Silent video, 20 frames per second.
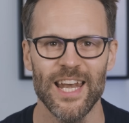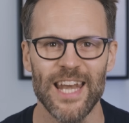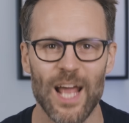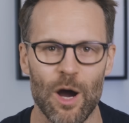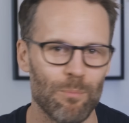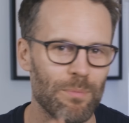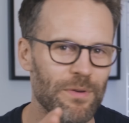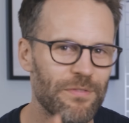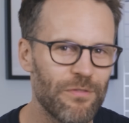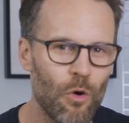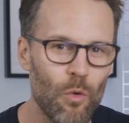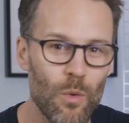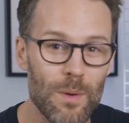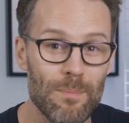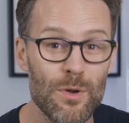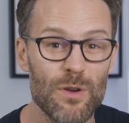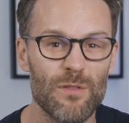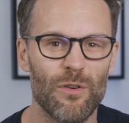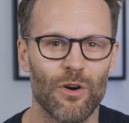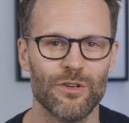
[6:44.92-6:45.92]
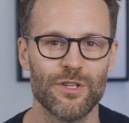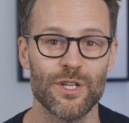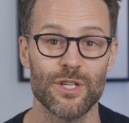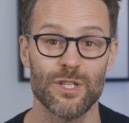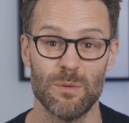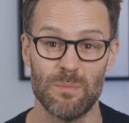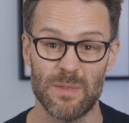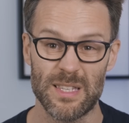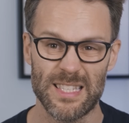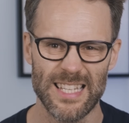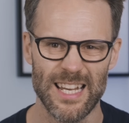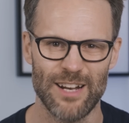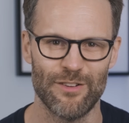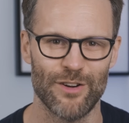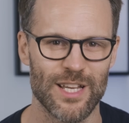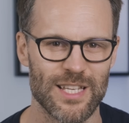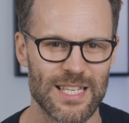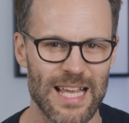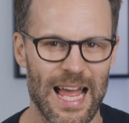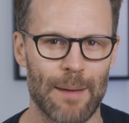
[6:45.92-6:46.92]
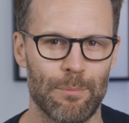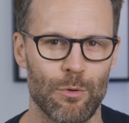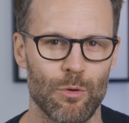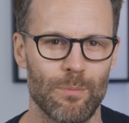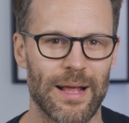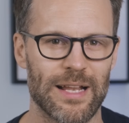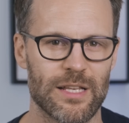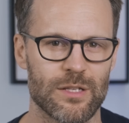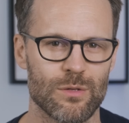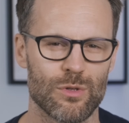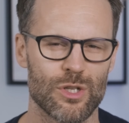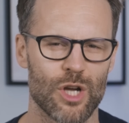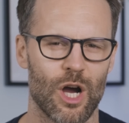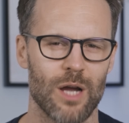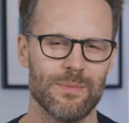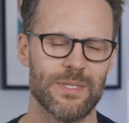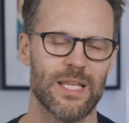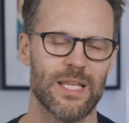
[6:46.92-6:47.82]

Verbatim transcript: Now, before we move on to some serious Apple Pencil time